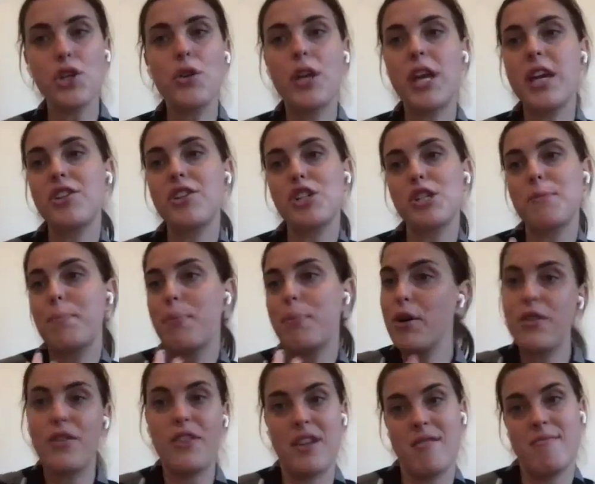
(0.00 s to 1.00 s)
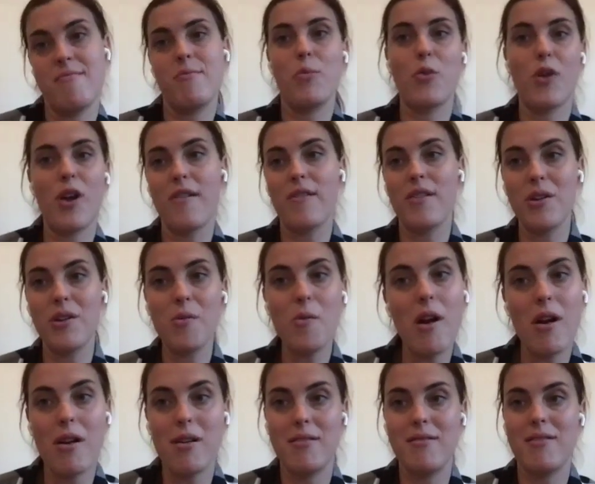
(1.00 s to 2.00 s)
So you can't just put them wherever you
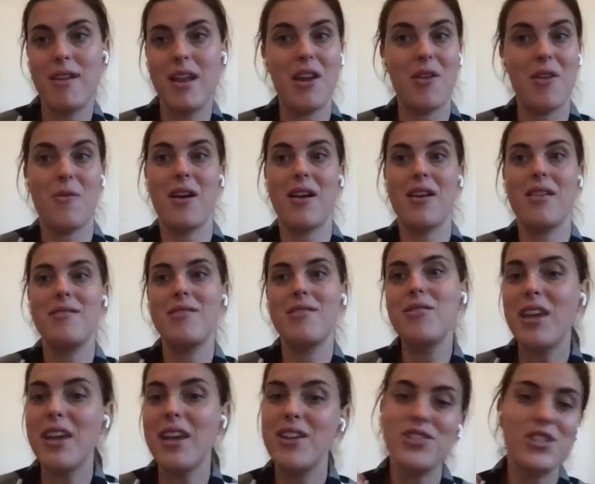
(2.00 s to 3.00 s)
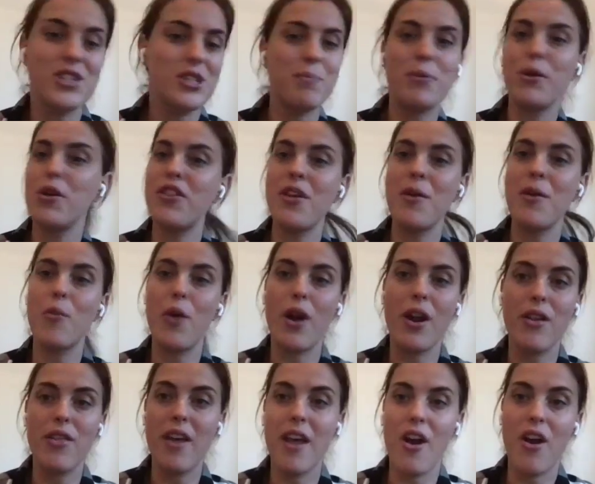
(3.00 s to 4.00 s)
want anyway. You can't just put them
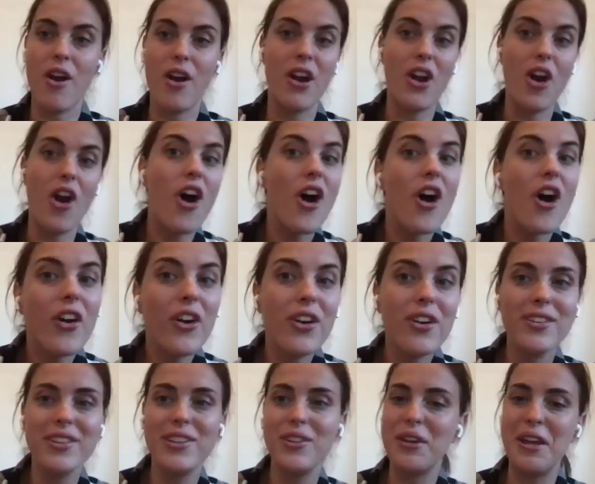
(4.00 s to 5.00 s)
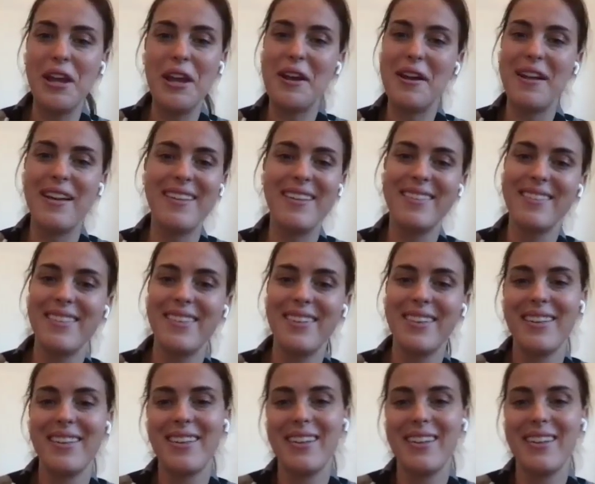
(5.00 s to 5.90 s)
where they already are. You can't.